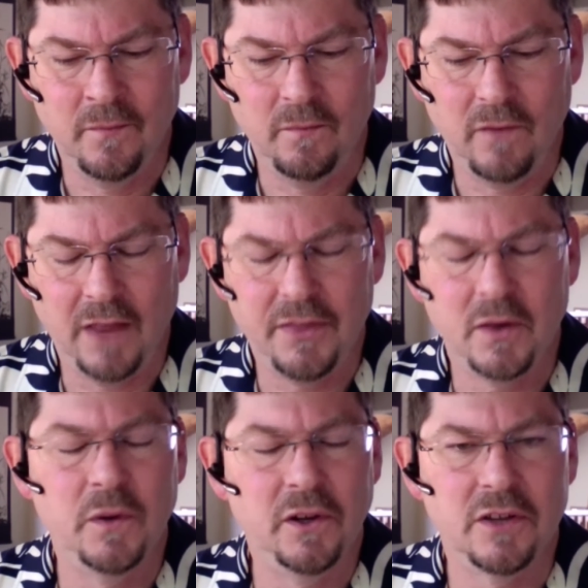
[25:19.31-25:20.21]
I think
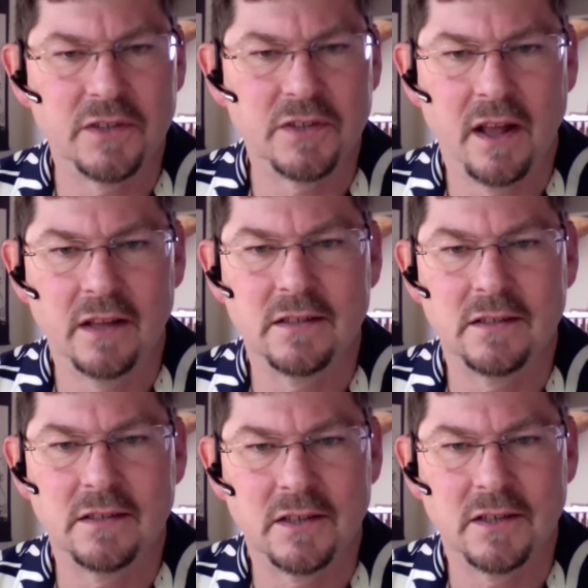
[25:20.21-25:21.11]
win-loss analysis
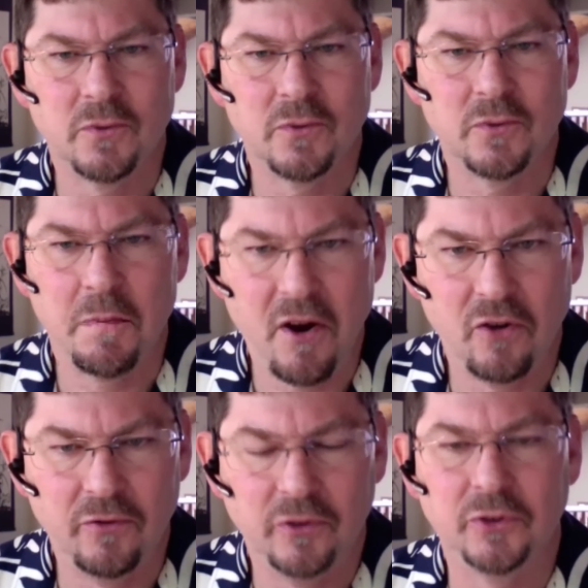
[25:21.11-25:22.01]
is such a really
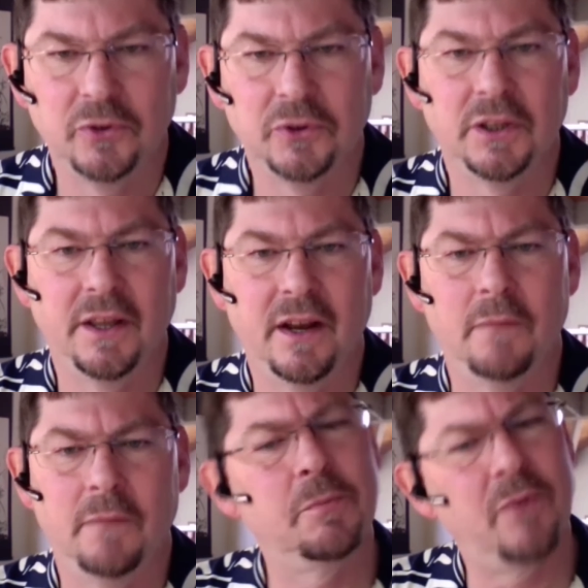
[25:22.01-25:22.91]
powerful tool, and
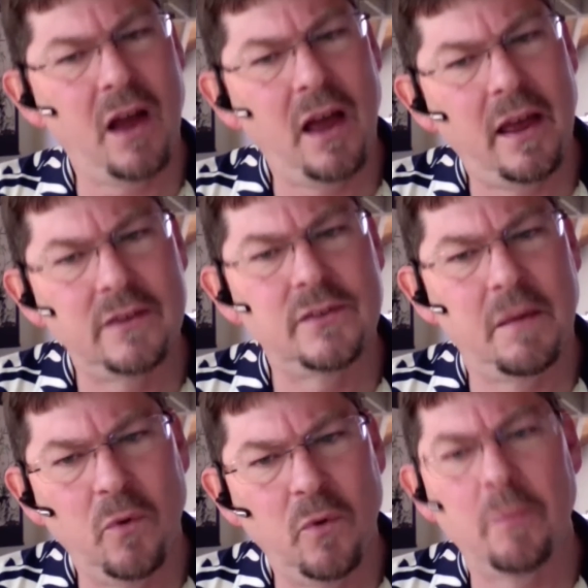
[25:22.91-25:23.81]
I'm surprised
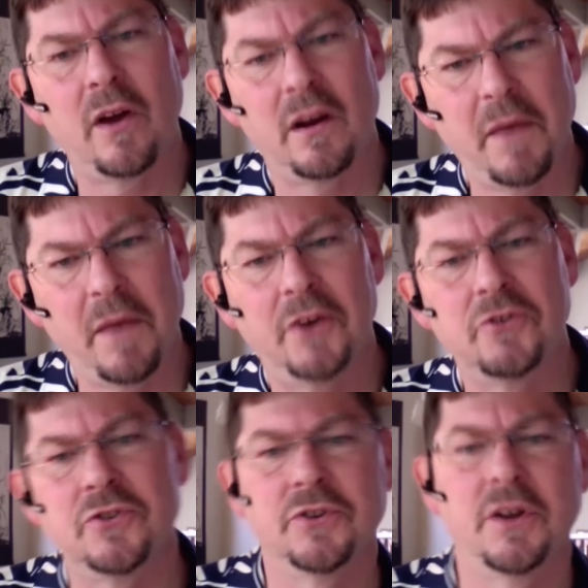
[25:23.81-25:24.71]
that more product
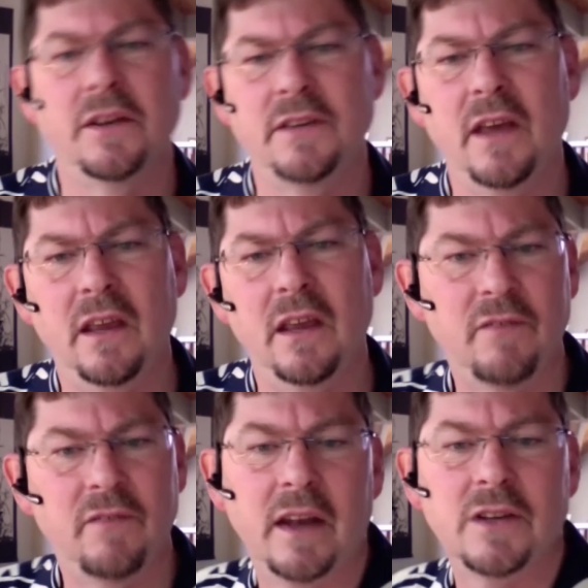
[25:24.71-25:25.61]
managers are not taking
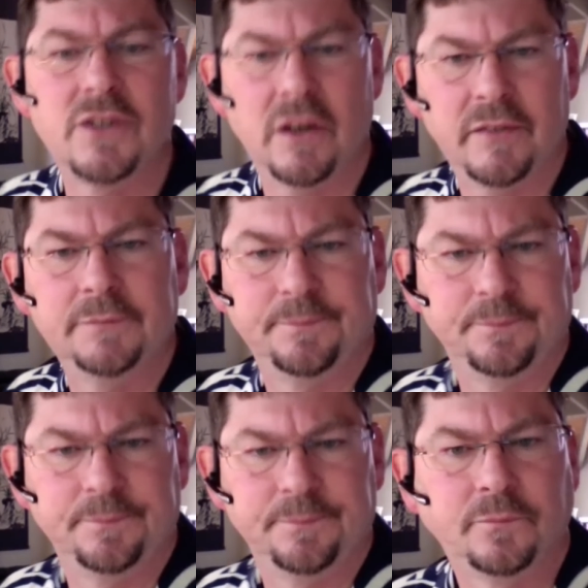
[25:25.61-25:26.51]
advantage of
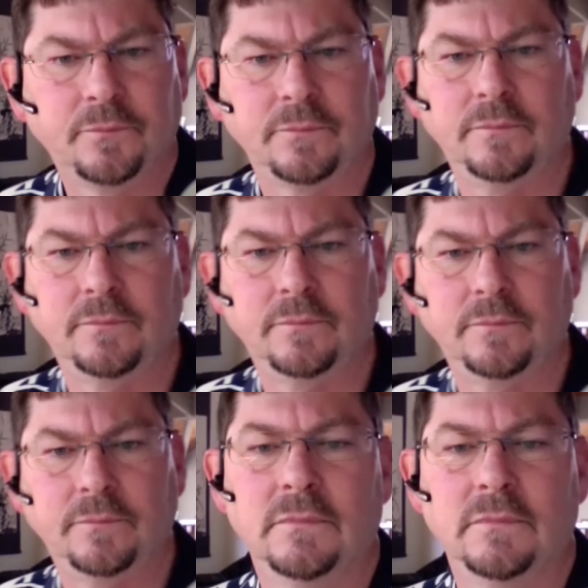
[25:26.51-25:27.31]
it.